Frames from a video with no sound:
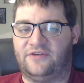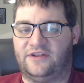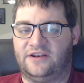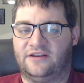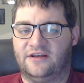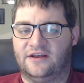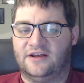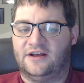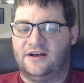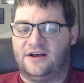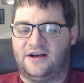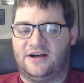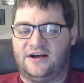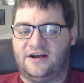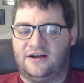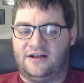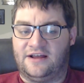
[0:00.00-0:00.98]
And
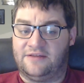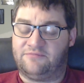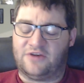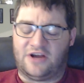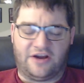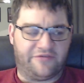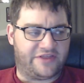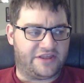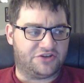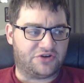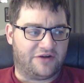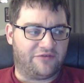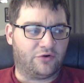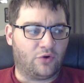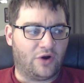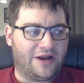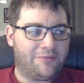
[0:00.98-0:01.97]
I obviously
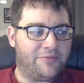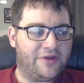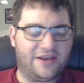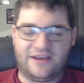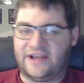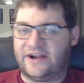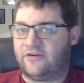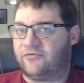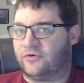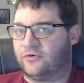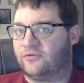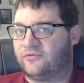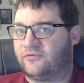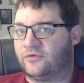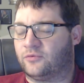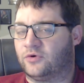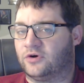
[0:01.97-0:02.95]
travel quite a bit now
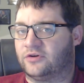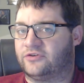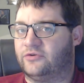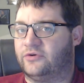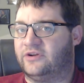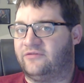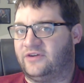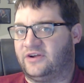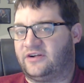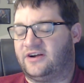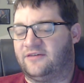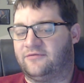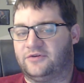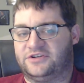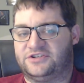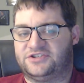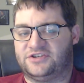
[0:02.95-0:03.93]
for work doing event
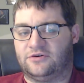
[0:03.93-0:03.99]
coverage.